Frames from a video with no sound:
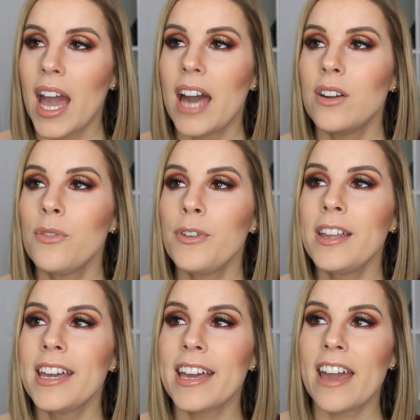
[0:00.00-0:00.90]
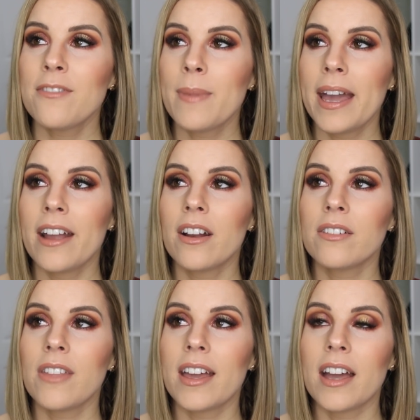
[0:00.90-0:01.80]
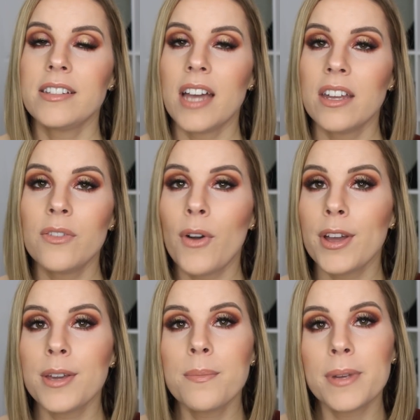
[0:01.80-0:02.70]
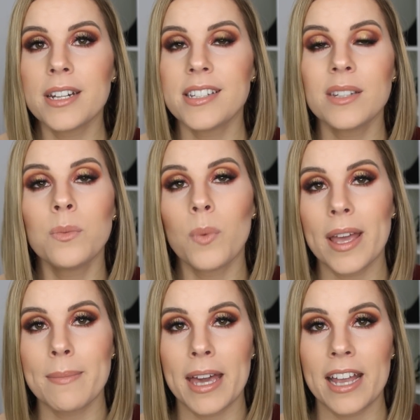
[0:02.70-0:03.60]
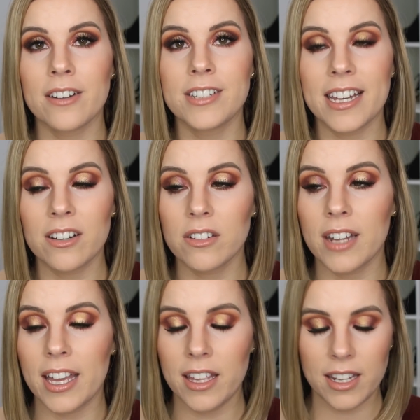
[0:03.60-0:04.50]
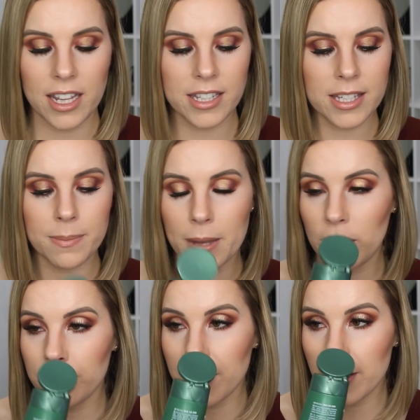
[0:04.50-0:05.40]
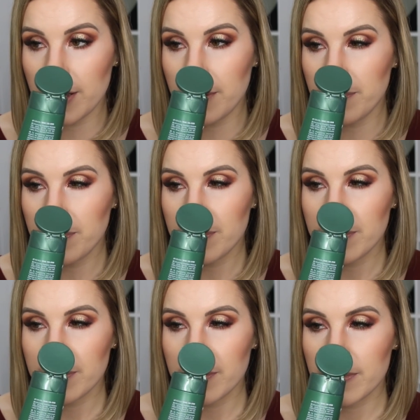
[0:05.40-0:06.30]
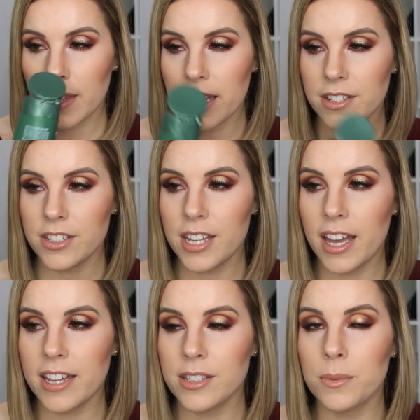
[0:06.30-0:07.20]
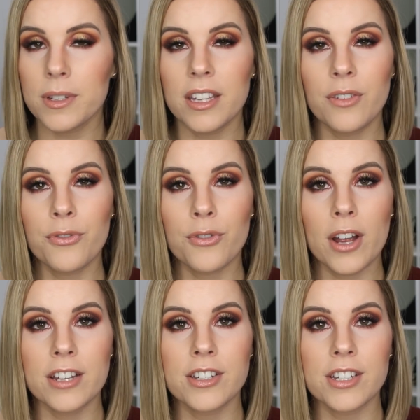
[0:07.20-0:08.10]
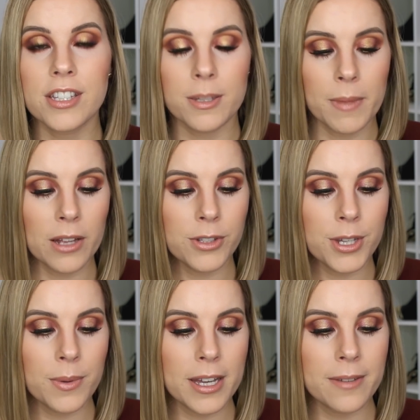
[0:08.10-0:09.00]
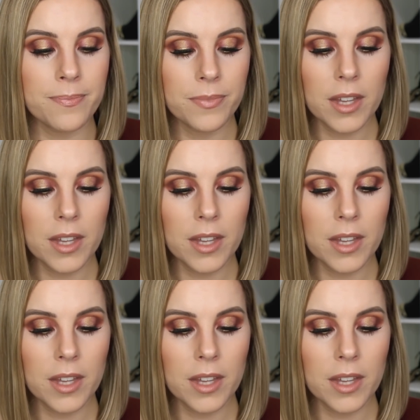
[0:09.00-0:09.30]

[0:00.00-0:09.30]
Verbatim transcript: I don't feel like it gave my hair like a ton of volume, but it didn't weigh my hair down and it smelled good. Like it just has a really fresh smell to it.